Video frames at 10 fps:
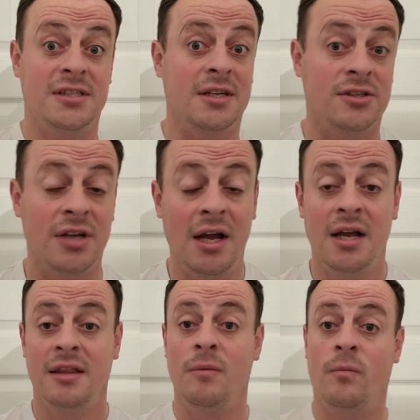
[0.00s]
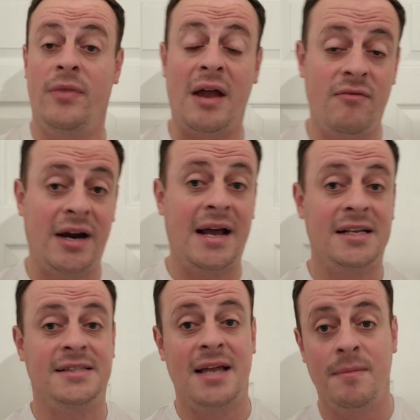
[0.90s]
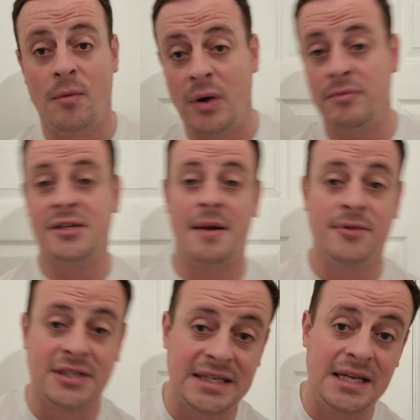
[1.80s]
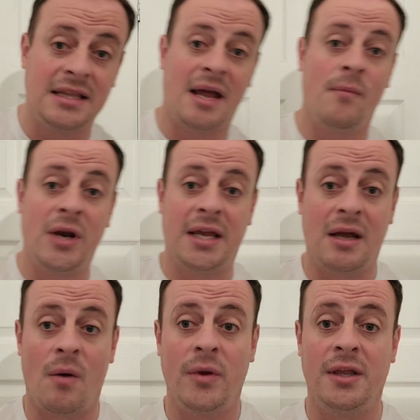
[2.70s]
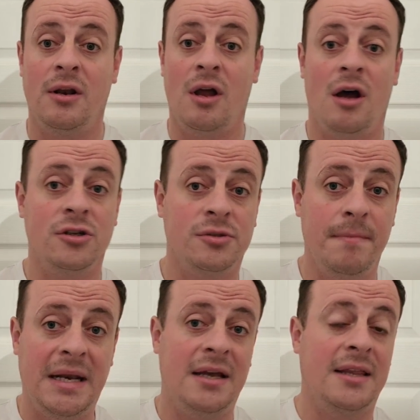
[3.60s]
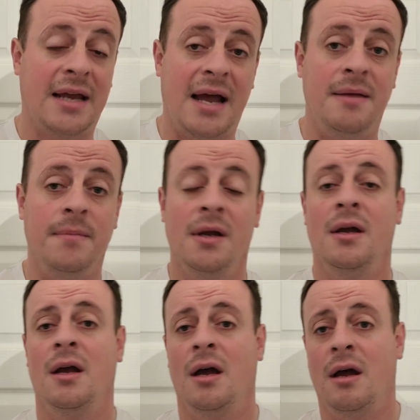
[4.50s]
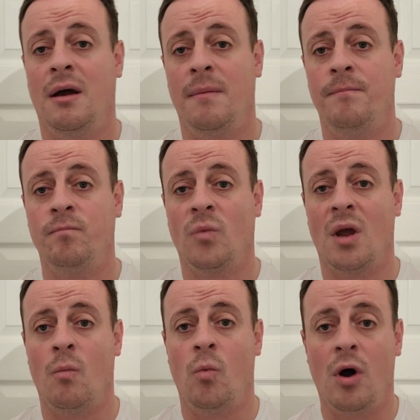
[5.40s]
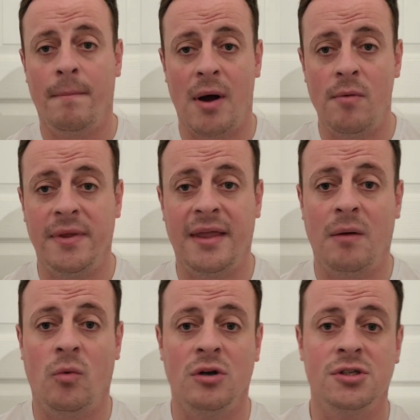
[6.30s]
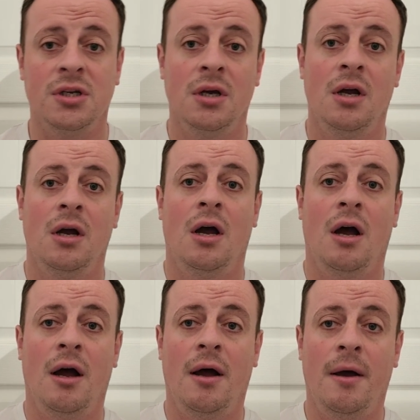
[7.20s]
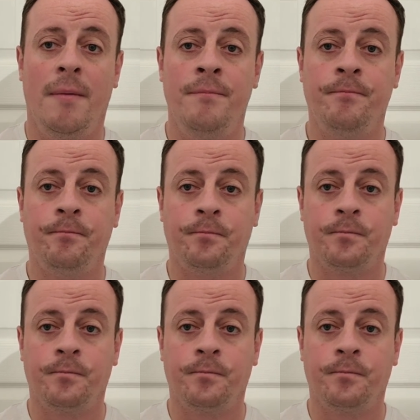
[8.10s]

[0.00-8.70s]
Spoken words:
us. They run out of steam, and we was able to get that winning goal in the last minute of the game. And what a moment that was. Going